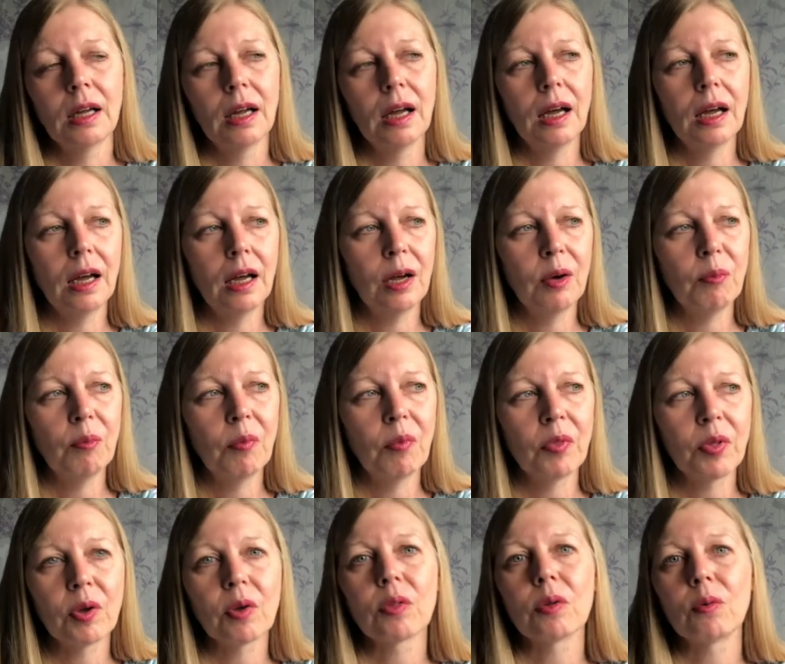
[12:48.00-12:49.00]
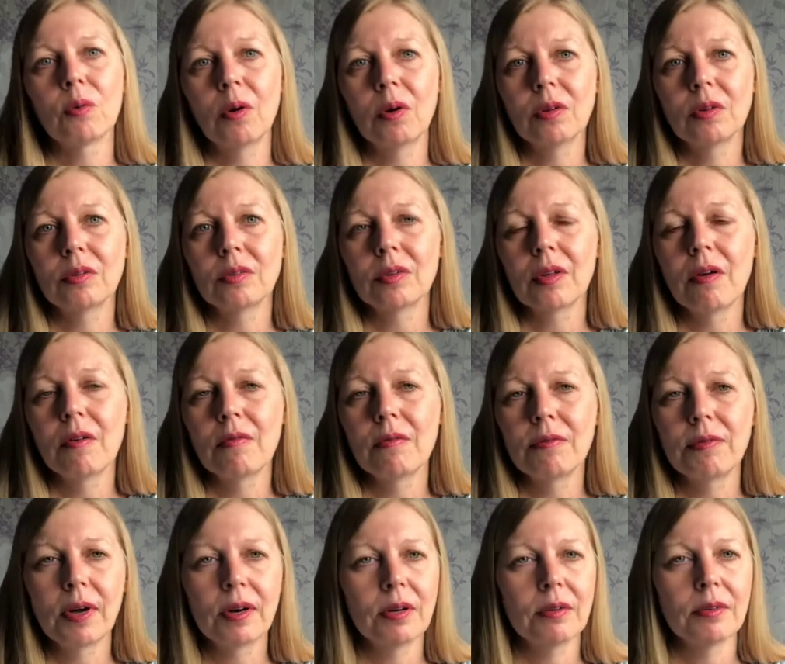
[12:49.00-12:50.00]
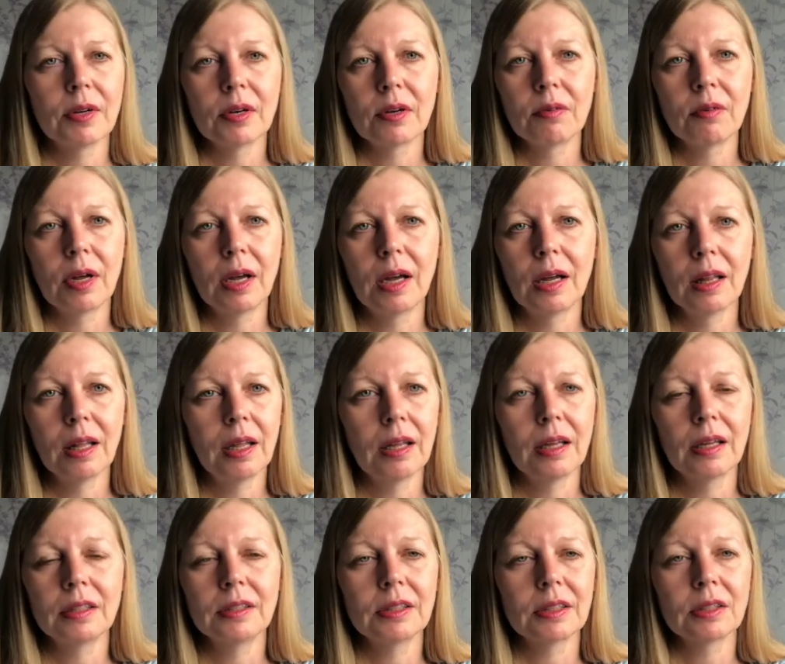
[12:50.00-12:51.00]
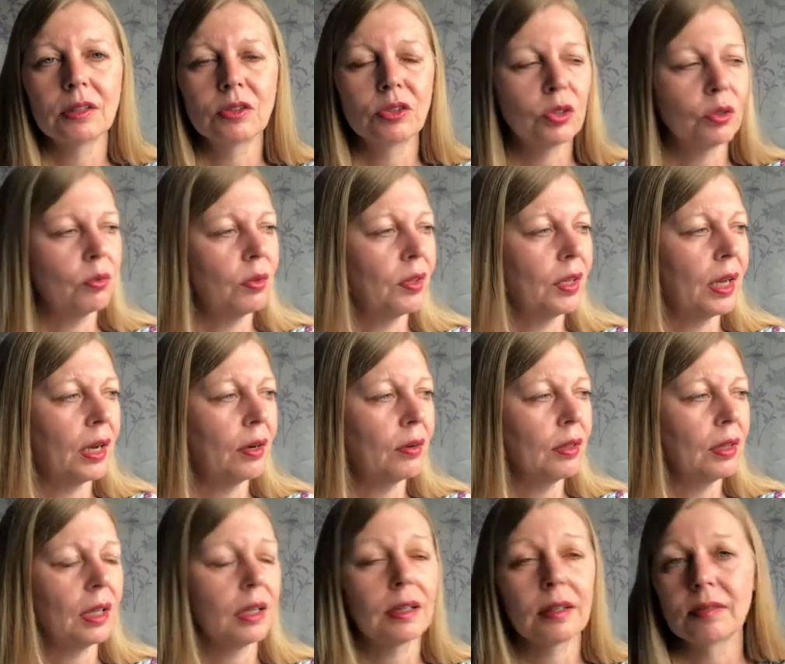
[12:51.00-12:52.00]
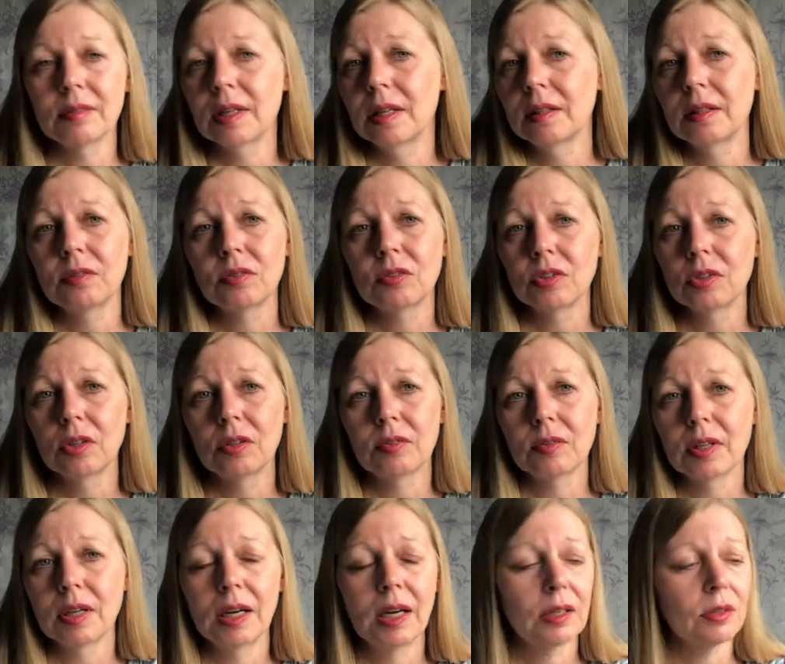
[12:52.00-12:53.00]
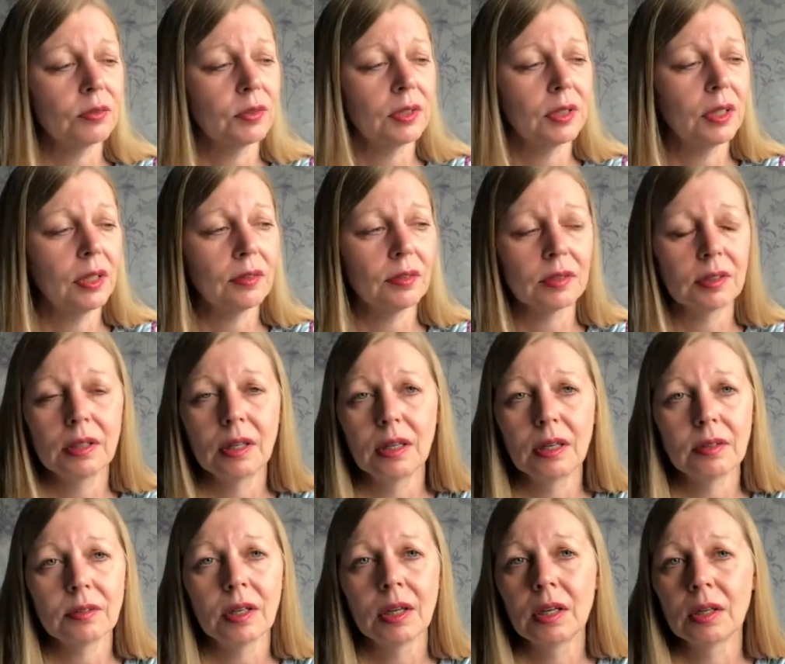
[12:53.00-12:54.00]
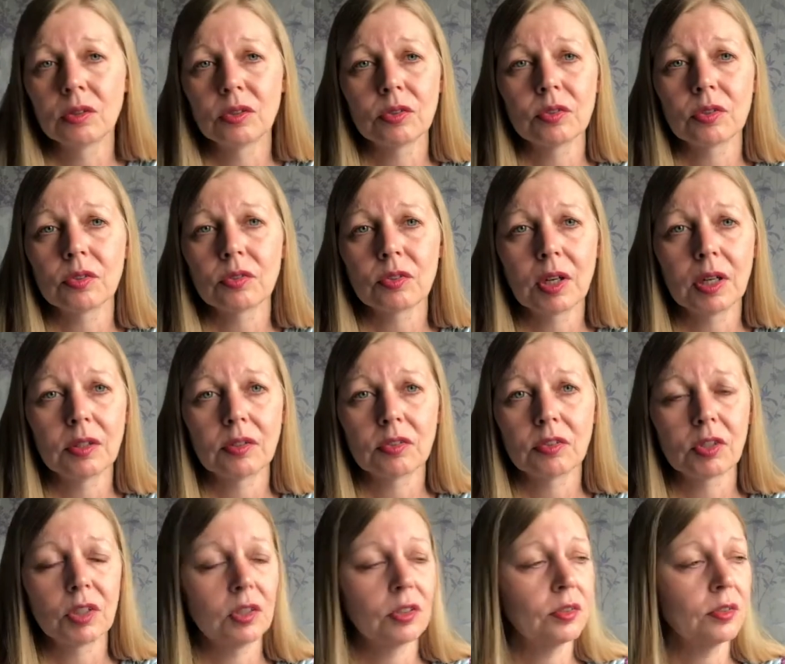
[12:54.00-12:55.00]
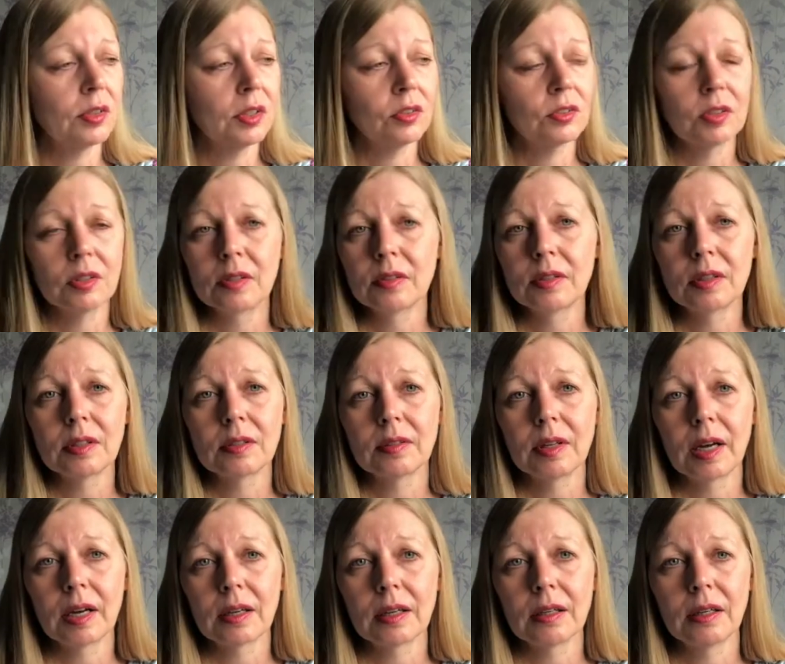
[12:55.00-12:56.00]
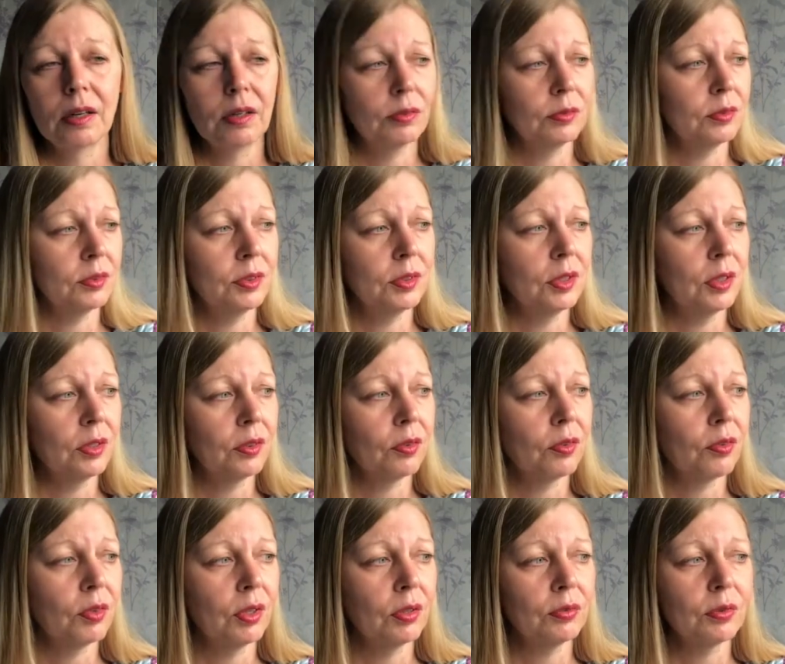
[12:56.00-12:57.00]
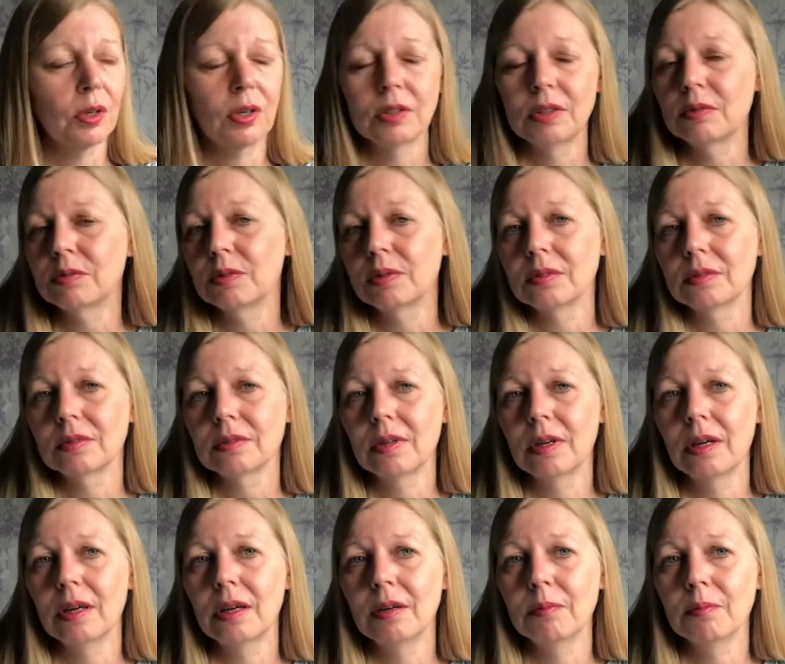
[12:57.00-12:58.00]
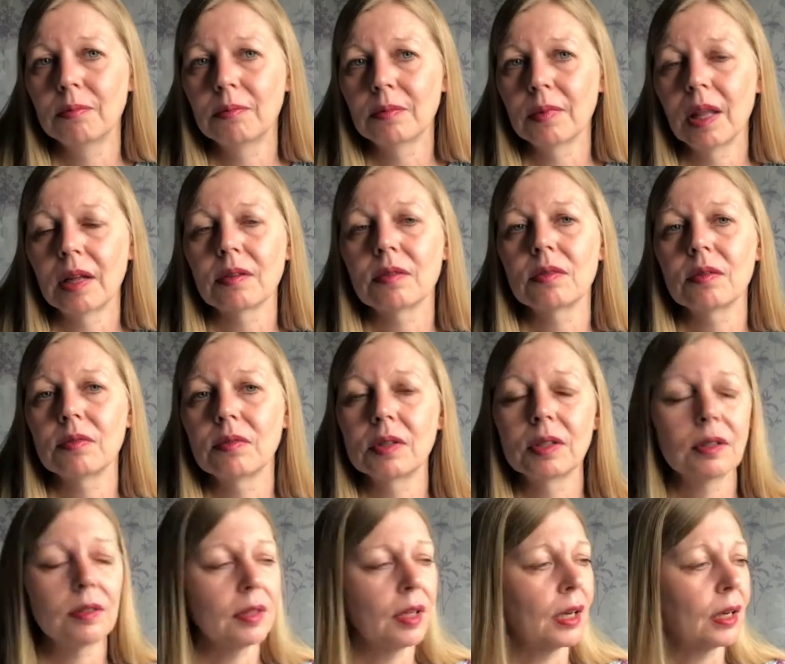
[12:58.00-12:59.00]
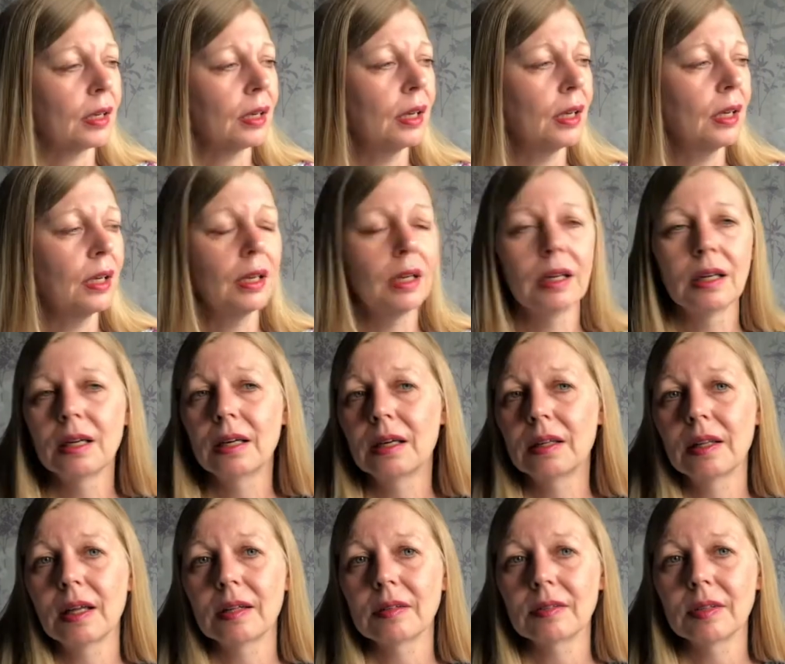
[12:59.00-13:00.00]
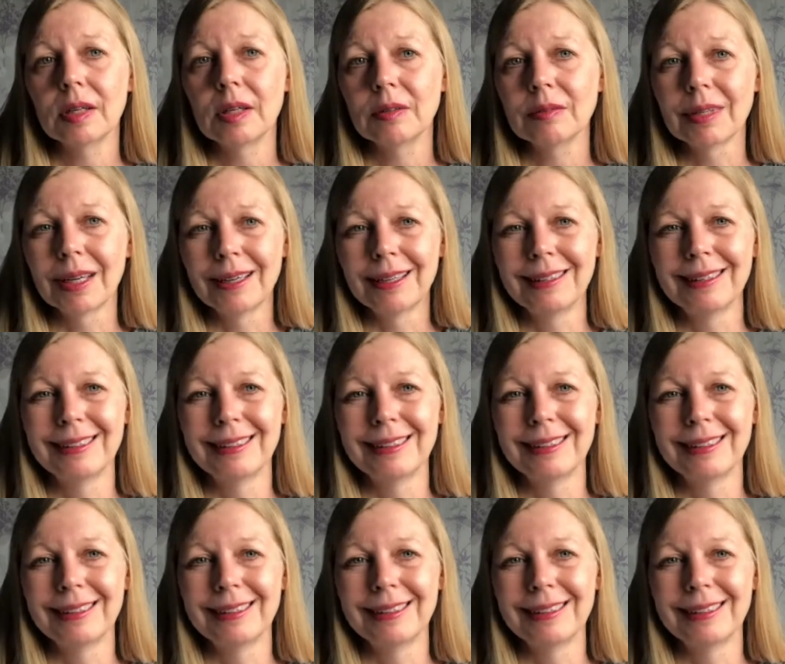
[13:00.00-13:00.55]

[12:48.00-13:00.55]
Um, the other ones, very, very rarely, you can do without. And like I say, this Jones that I had for years and years, just a straight stri stitch and a zigzag, of, you know, three or four different um, lengths of zigzag, and that's it.